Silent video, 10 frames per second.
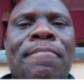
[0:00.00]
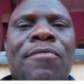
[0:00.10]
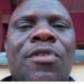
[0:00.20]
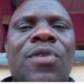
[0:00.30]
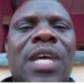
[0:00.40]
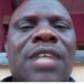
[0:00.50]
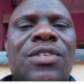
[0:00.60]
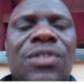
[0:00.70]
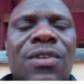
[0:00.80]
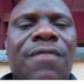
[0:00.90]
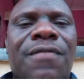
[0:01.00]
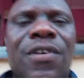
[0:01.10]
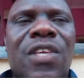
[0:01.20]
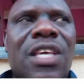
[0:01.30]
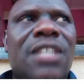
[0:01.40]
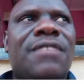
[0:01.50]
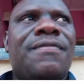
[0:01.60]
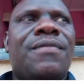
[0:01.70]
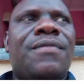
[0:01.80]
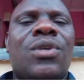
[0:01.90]
You are so
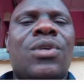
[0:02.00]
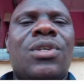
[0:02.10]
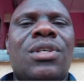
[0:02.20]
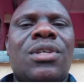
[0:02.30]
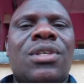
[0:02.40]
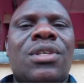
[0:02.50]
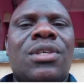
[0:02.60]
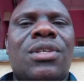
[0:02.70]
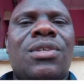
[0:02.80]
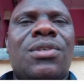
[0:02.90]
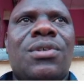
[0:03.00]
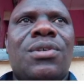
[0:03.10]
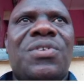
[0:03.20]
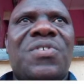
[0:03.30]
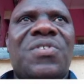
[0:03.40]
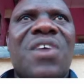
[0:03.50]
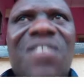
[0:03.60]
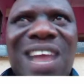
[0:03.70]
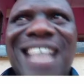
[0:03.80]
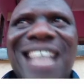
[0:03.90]
forgetful, you
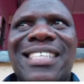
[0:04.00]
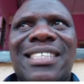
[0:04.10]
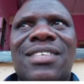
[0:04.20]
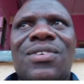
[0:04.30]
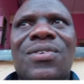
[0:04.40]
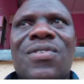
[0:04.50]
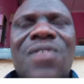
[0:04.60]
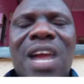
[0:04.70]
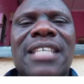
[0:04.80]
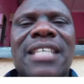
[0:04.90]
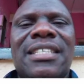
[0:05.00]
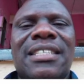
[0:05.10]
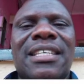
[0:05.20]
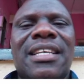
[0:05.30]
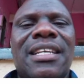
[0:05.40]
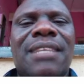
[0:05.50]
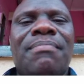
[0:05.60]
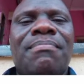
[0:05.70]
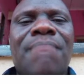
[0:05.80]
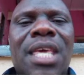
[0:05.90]
rush
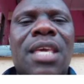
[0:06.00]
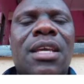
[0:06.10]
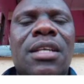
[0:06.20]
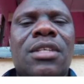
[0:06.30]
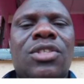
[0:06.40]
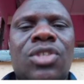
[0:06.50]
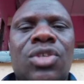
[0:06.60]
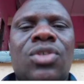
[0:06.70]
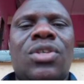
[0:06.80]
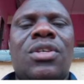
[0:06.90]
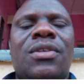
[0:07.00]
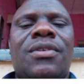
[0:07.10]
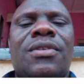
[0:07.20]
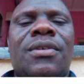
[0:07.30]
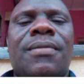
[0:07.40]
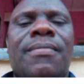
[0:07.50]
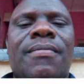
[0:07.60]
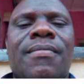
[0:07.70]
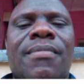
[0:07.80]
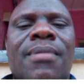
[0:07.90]
in making decisions,
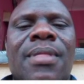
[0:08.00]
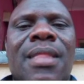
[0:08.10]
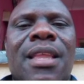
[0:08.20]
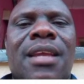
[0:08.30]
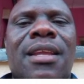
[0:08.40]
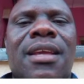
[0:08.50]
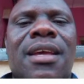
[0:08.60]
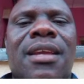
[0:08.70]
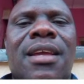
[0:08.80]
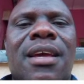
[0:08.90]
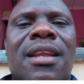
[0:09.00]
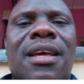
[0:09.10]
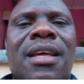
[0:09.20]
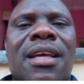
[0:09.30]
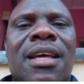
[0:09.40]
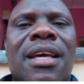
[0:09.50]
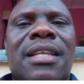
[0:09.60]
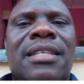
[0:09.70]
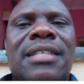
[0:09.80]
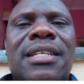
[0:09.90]
and
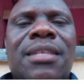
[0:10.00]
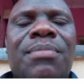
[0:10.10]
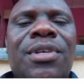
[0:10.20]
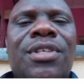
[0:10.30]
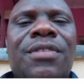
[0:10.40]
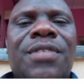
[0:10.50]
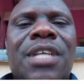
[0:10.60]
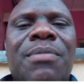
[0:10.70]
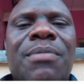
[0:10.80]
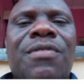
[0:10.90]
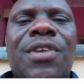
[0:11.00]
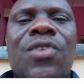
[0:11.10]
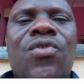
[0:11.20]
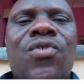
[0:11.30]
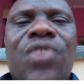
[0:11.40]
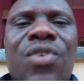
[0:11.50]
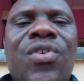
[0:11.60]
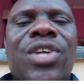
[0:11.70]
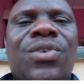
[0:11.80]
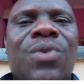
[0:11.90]
at a certain point of time you even
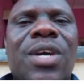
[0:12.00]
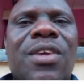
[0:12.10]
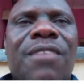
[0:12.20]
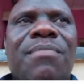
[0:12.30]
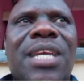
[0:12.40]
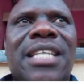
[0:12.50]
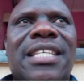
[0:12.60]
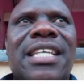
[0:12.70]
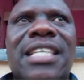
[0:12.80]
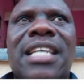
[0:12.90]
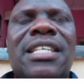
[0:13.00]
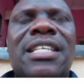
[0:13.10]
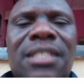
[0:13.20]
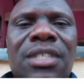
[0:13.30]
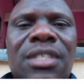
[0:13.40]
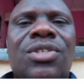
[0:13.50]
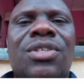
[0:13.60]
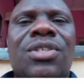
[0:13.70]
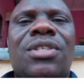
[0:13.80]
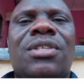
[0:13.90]
regret why you have made such a decision.